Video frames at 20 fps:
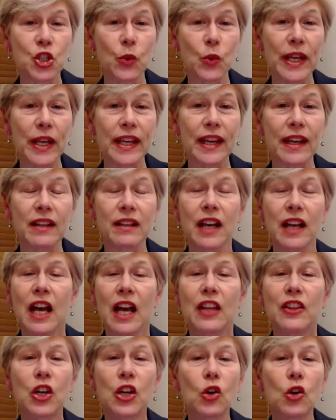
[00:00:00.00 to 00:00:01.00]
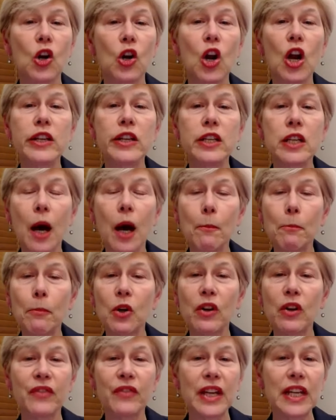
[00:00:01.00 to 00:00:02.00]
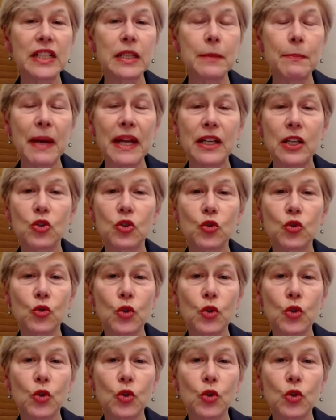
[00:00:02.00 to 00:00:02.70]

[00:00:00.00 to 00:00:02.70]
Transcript: doing it. There are a number of independent